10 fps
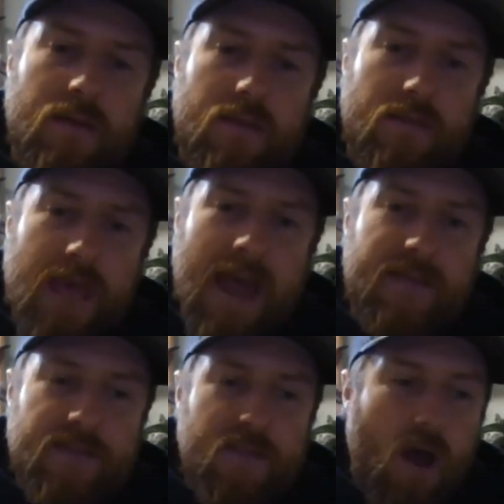that
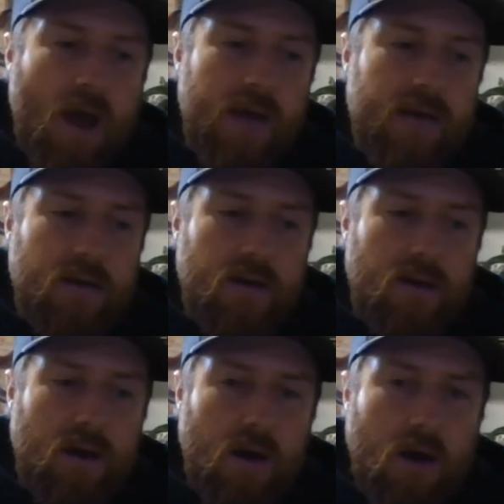thought
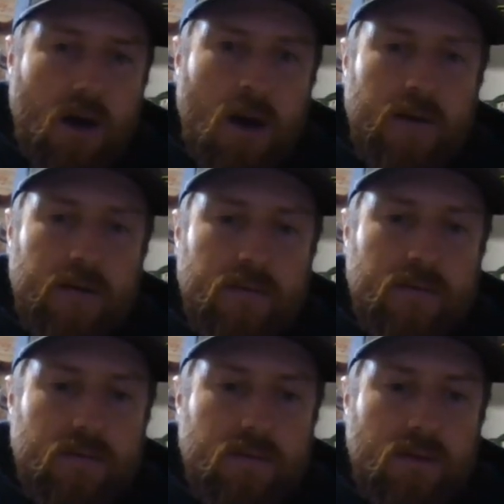on
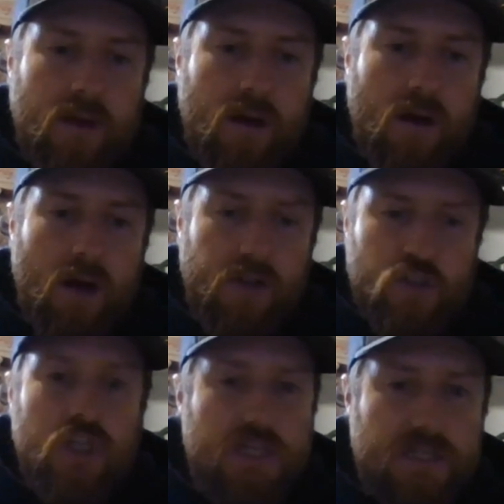
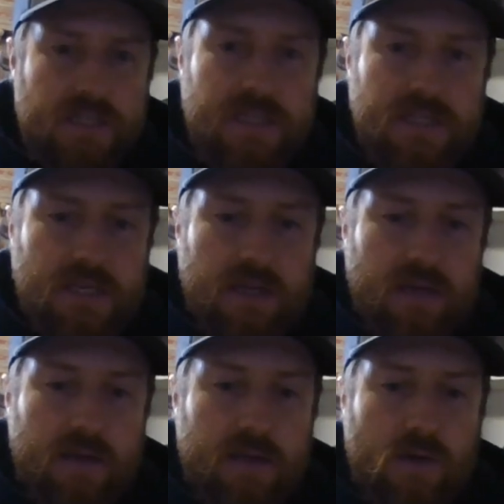Jesus. As,
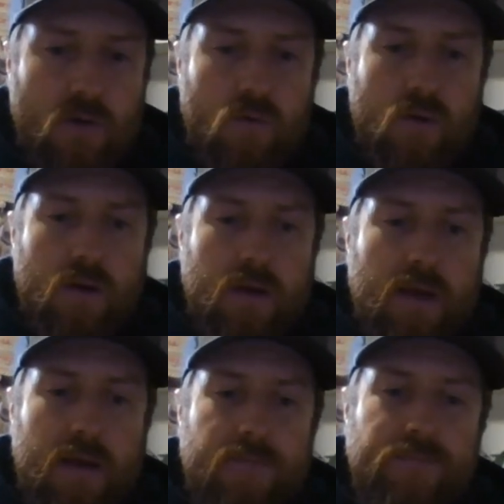you know,
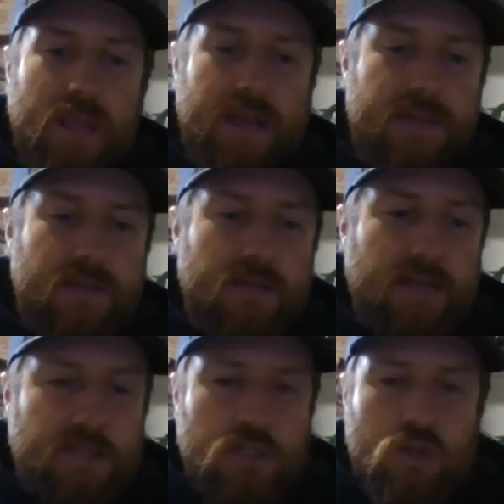like,
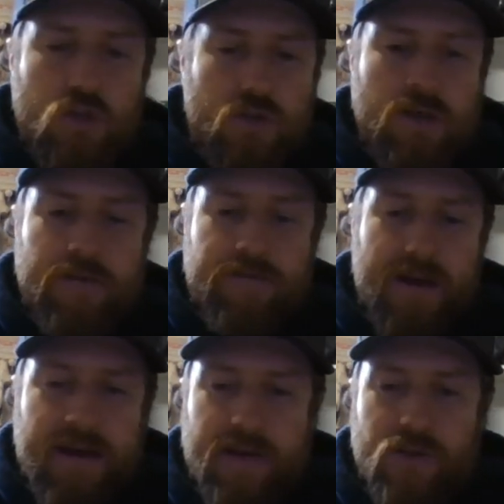let's use the
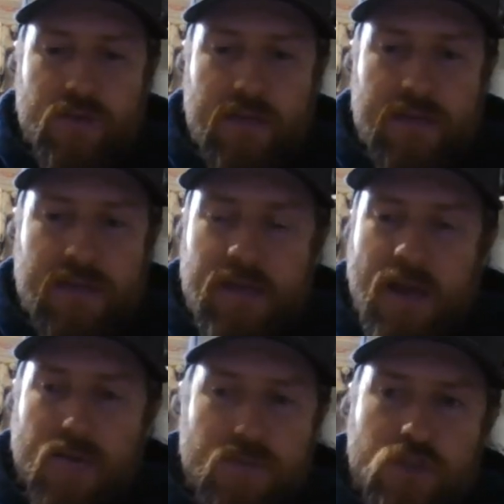financial thing again.
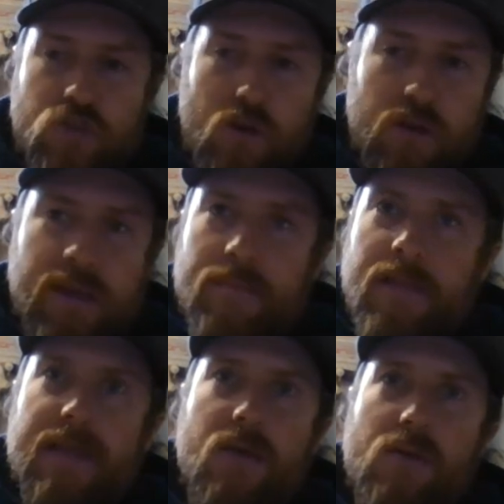I was struggling. I'm
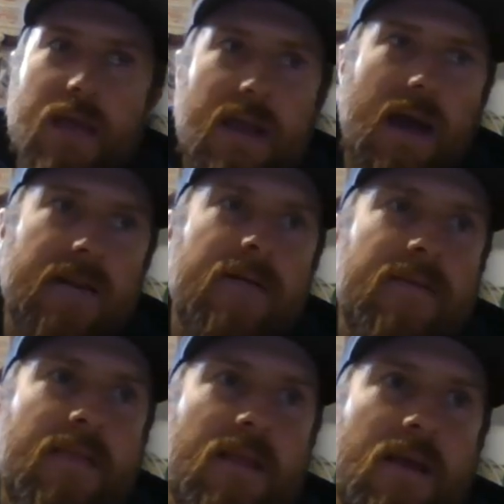like, okay, God,
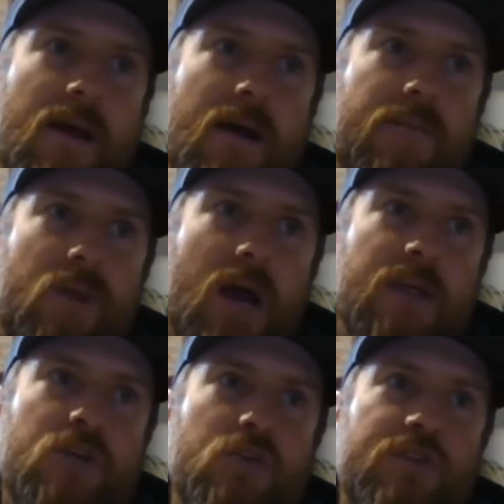I
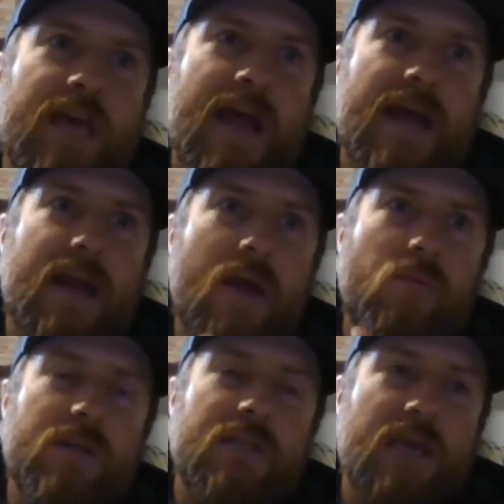use that, and I
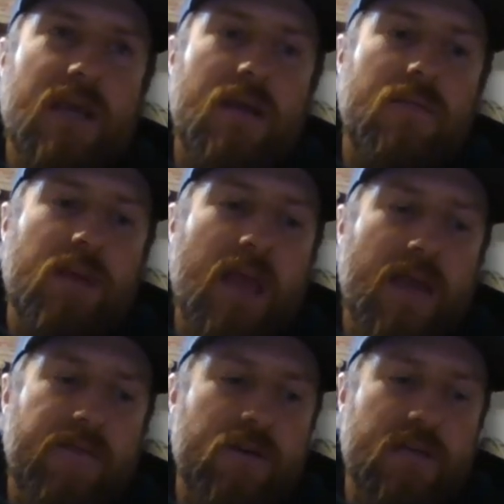went to Him
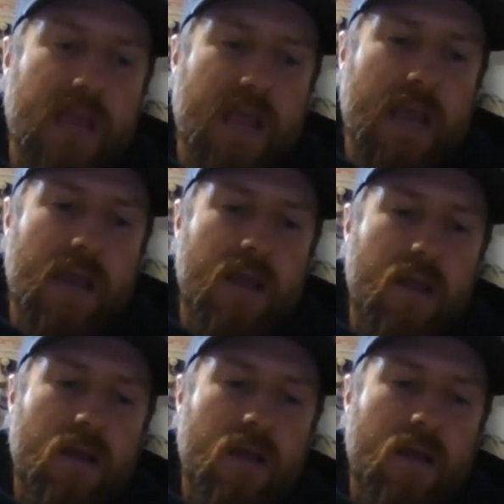every day